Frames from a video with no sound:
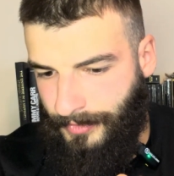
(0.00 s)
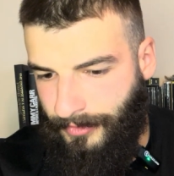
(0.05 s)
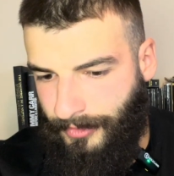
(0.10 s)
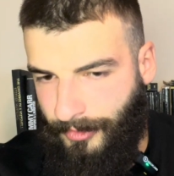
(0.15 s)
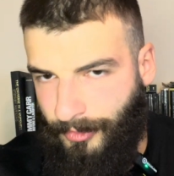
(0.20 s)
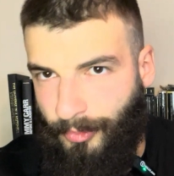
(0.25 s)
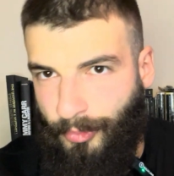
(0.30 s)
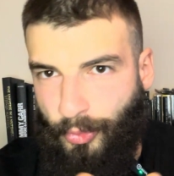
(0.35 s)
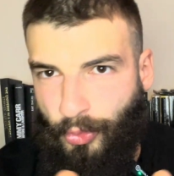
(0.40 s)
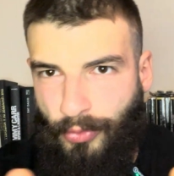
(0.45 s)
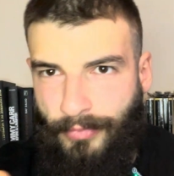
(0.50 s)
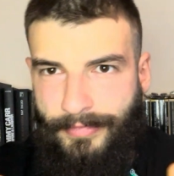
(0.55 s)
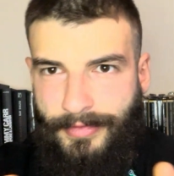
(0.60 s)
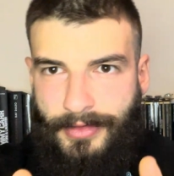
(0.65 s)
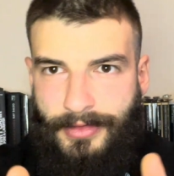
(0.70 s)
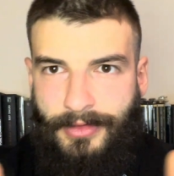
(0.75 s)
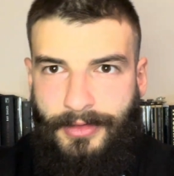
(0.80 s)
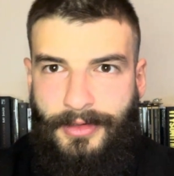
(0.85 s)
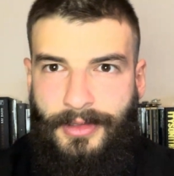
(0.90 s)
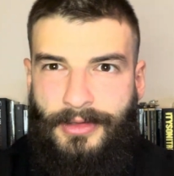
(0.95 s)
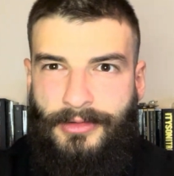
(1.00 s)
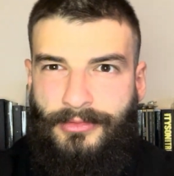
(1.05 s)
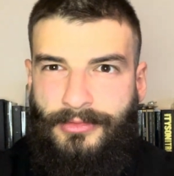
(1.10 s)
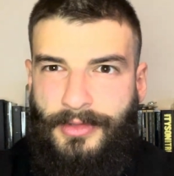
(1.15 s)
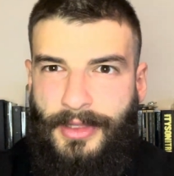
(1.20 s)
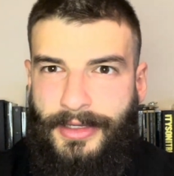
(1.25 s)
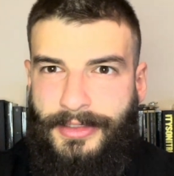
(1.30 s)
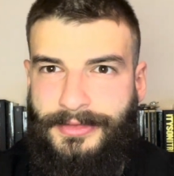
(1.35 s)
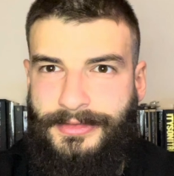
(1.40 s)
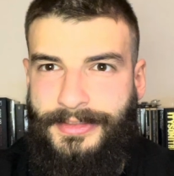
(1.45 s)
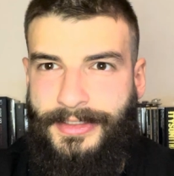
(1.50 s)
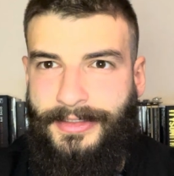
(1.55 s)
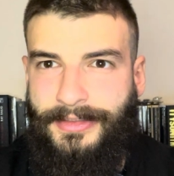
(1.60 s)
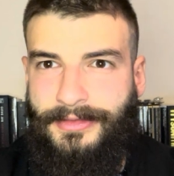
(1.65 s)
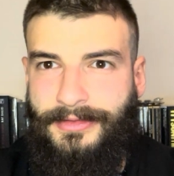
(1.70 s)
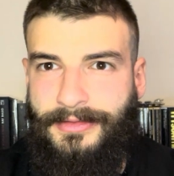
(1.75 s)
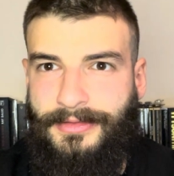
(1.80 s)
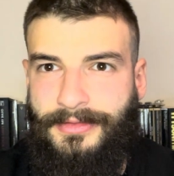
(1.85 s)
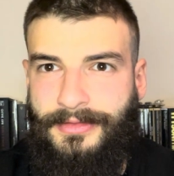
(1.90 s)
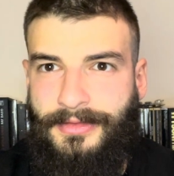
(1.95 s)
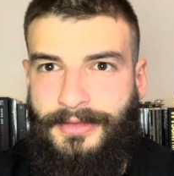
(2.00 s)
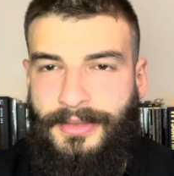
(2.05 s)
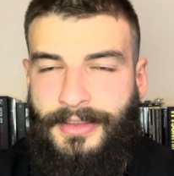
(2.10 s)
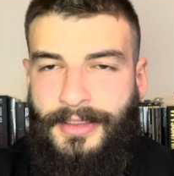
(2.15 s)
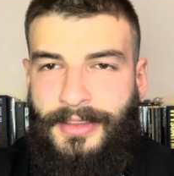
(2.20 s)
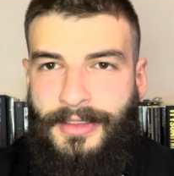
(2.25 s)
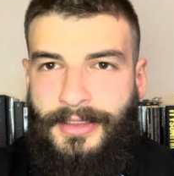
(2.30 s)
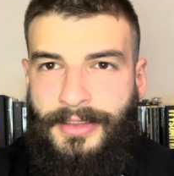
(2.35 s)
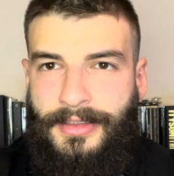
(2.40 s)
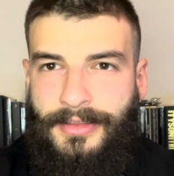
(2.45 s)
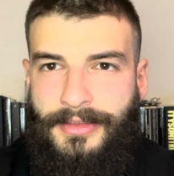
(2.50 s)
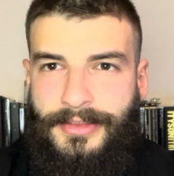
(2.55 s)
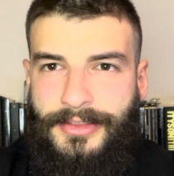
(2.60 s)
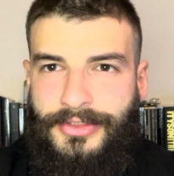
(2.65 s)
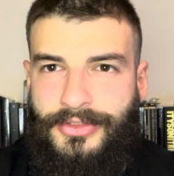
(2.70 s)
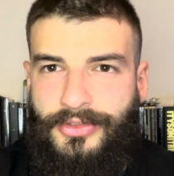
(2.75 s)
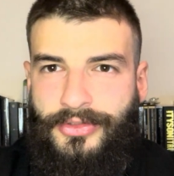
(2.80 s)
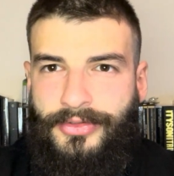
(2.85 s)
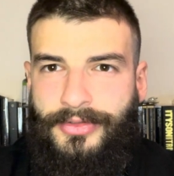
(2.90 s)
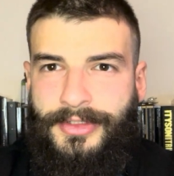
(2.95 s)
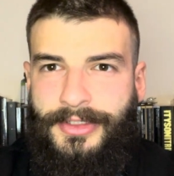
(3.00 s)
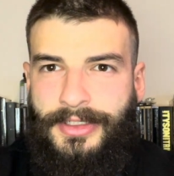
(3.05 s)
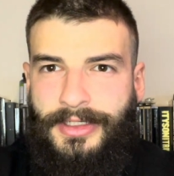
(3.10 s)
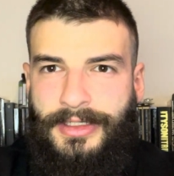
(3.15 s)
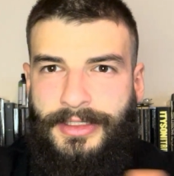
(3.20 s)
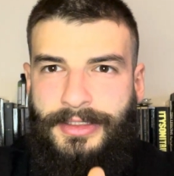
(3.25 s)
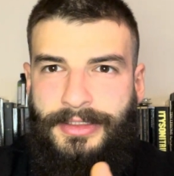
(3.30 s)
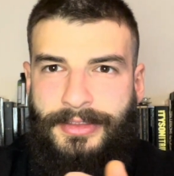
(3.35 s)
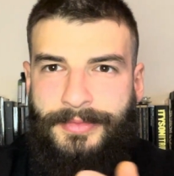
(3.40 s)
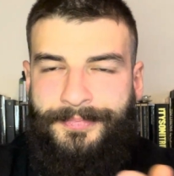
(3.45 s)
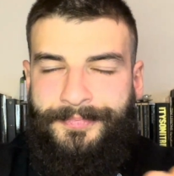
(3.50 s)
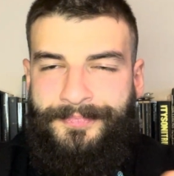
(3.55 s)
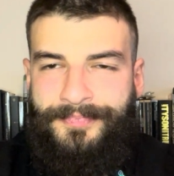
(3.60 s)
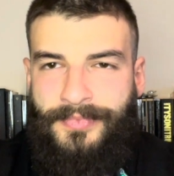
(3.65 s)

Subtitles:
moving around like that, it's not really